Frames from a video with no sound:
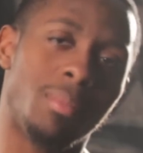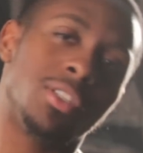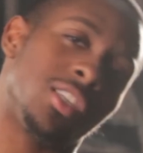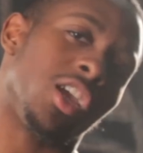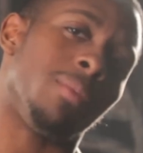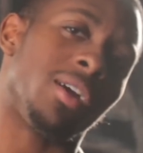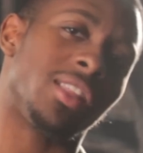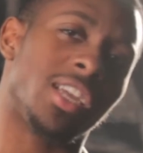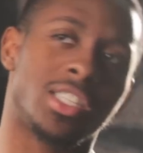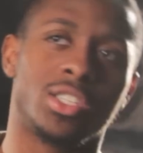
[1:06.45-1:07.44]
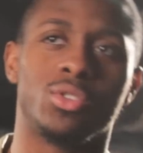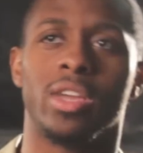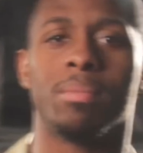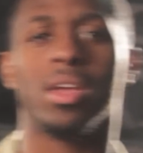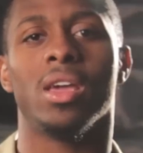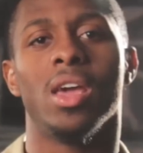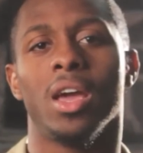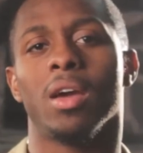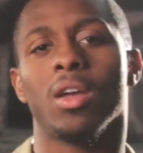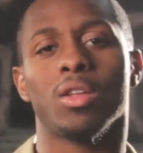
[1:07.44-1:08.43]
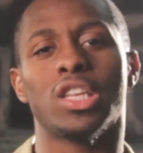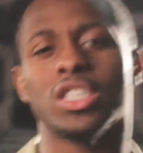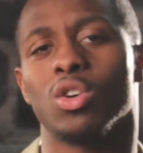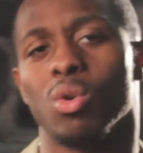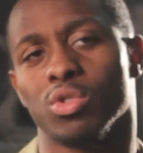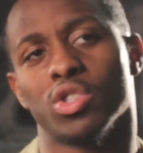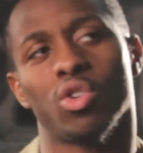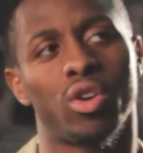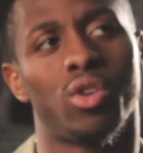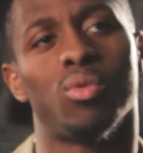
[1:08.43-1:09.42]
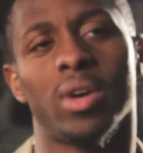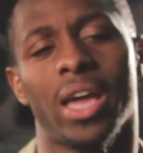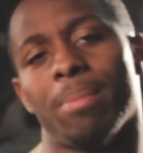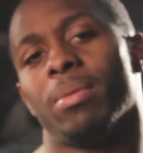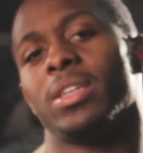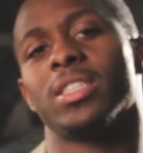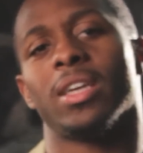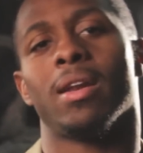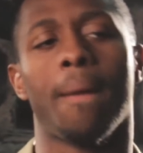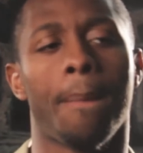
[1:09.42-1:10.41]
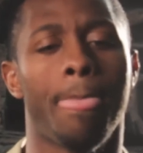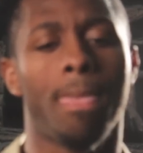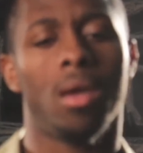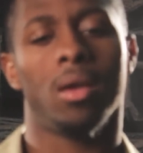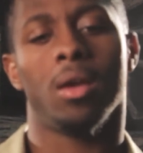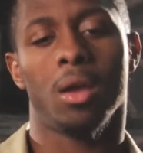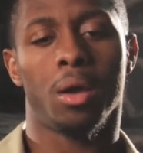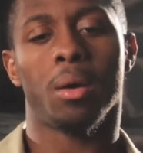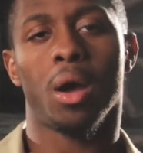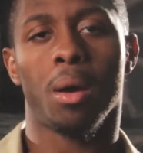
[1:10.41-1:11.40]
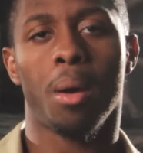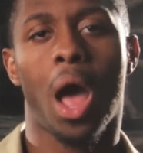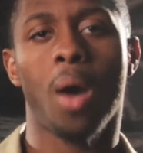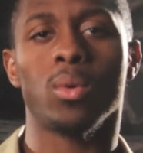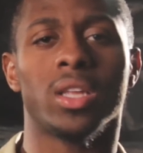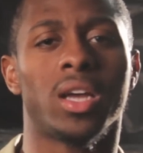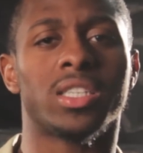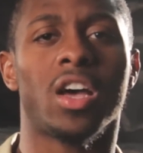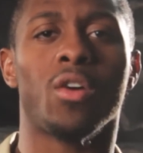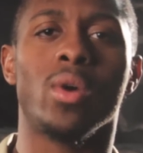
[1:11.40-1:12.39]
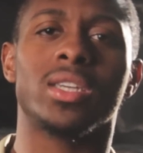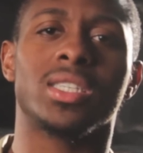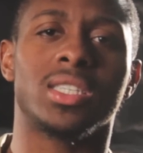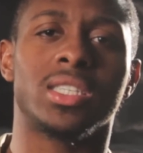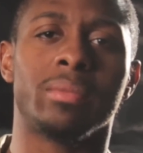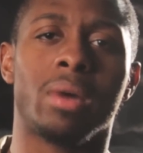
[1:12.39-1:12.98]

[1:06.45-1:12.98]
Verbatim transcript: I'm gonna tell you about that too, you know what I mean? Hey, this the whole story of what happened and shit. Like, I went down Southwest and shit.